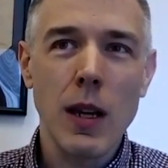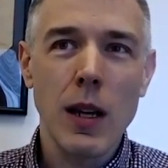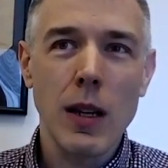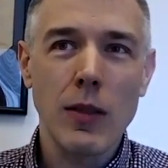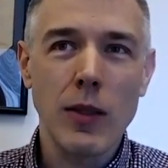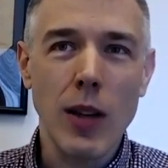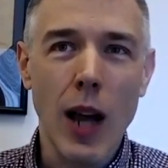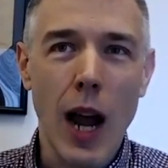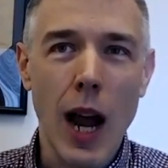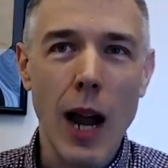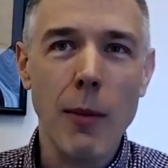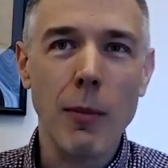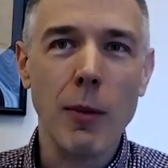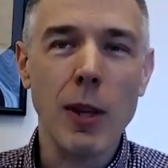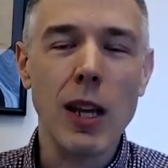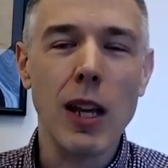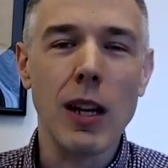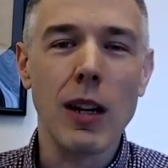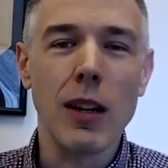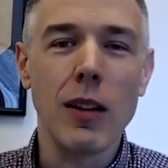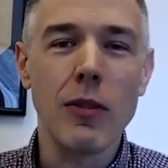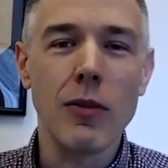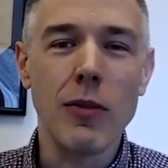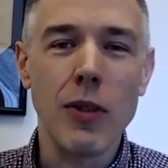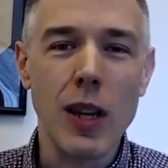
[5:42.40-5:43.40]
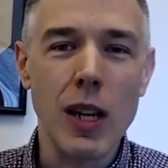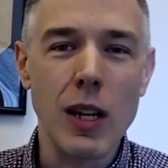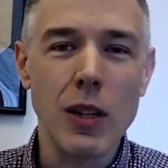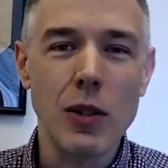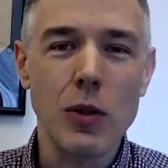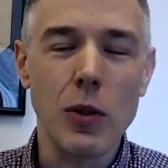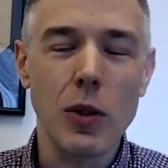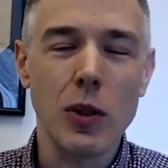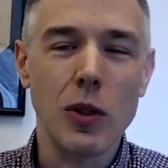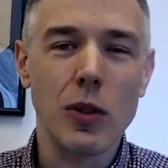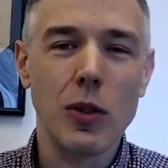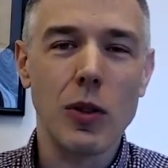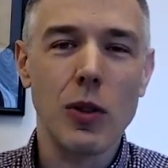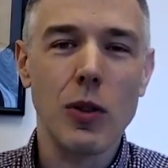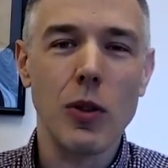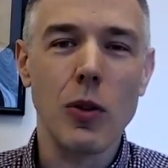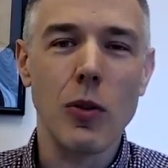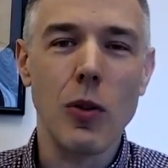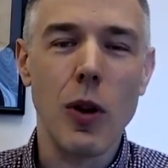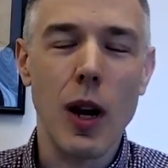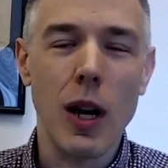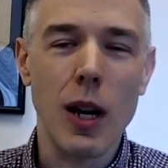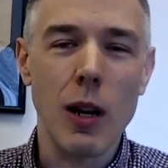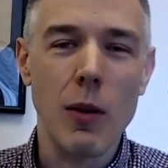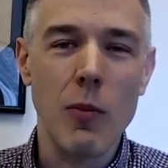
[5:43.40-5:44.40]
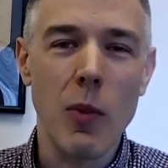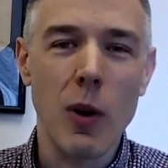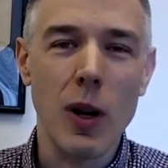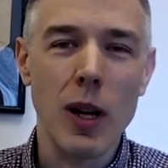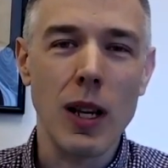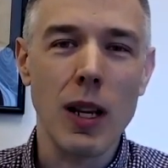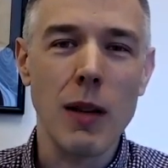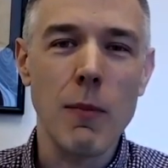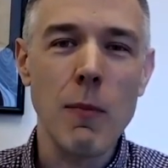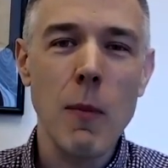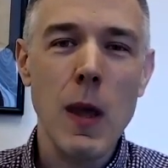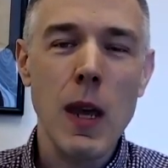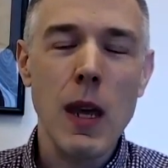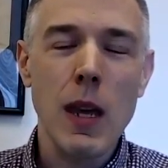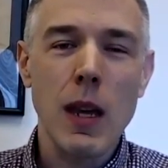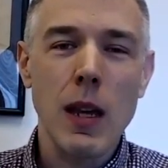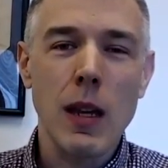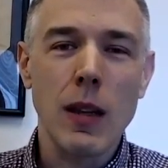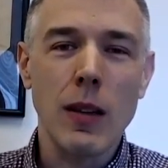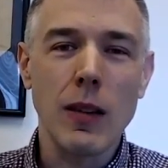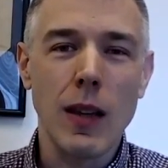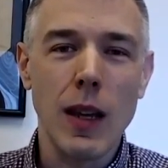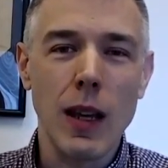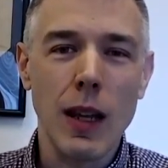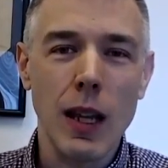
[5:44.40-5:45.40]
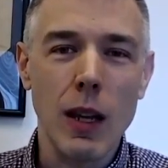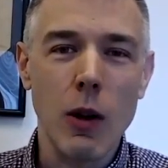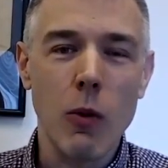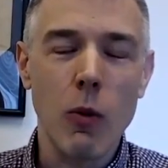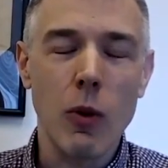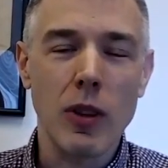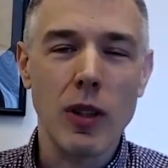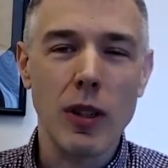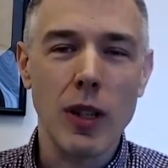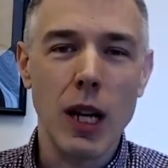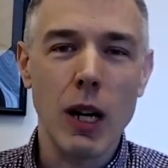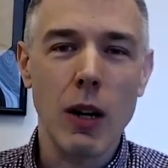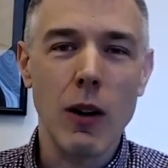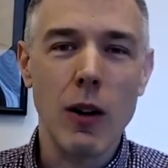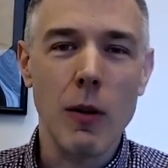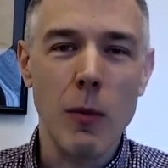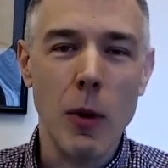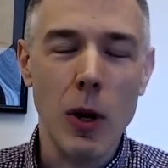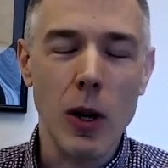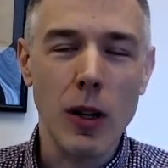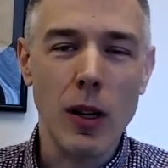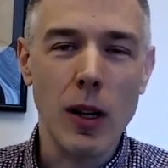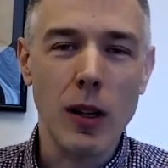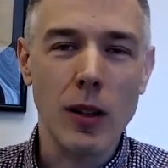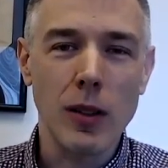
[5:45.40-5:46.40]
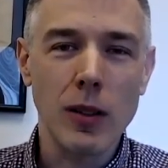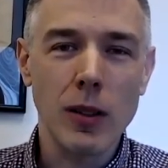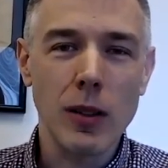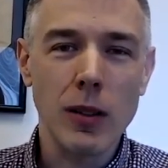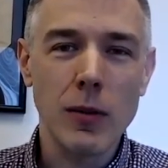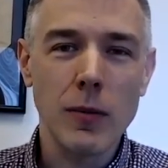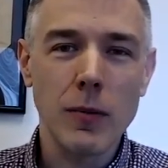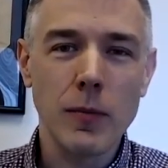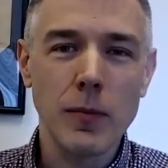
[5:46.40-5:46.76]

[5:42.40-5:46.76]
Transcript: timely and of interest to anybody dealing with the dairy markets.